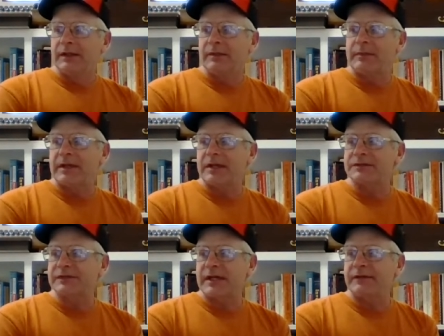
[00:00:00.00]
anybody
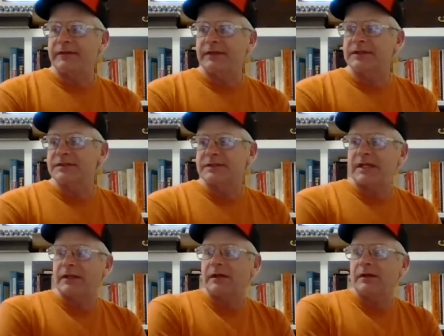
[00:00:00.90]
else got anything to
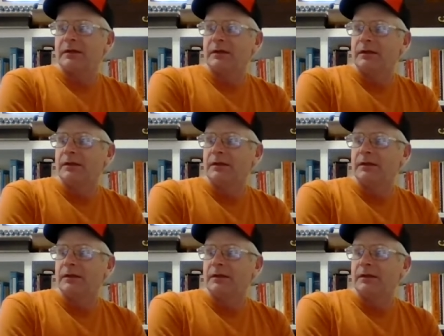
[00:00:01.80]
say there?